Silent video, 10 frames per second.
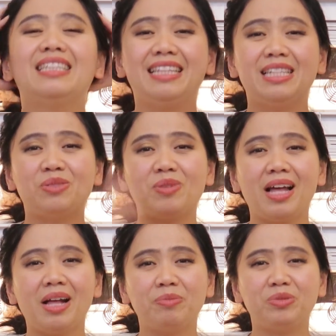This will
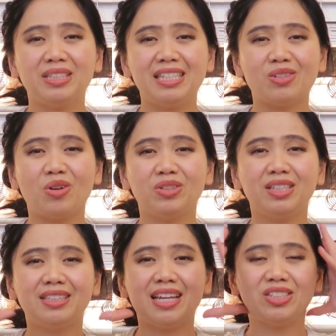help release all the
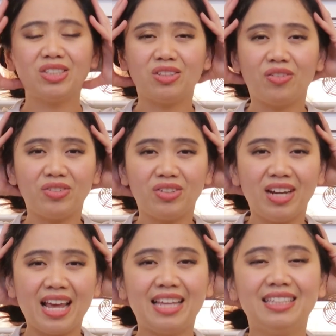tension of your
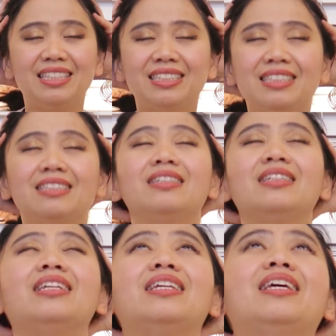head
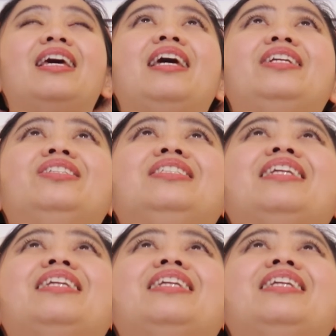and your